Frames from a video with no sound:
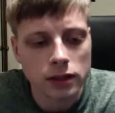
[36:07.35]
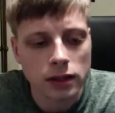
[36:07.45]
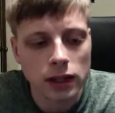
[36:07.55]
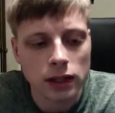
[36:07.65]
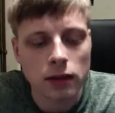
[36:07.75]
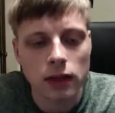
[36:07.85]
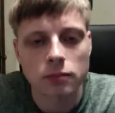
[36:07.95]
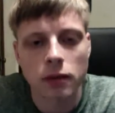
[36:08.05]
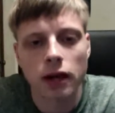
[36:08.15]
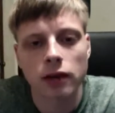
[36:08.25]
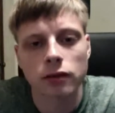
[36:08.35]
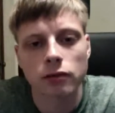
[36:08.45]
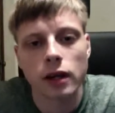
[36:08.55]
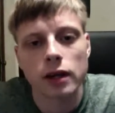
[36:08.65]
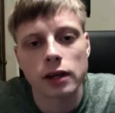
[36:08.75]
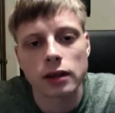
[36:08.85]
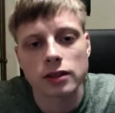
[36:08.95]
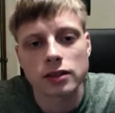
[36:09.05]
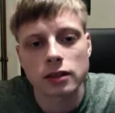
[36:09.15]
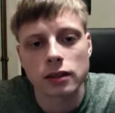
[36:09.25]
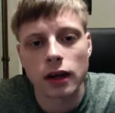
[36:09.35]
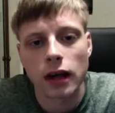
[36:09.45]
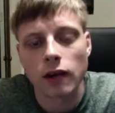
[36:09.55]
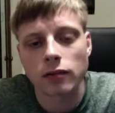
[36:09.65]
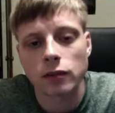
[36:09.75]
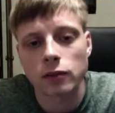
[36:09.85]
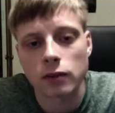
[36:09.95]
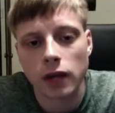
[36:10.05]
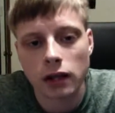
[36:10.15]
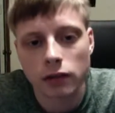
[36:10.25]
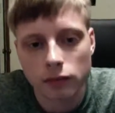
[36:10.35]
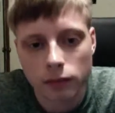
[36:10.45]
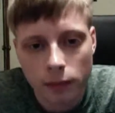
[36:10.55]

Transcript: get it in back into writing is to I have to kind of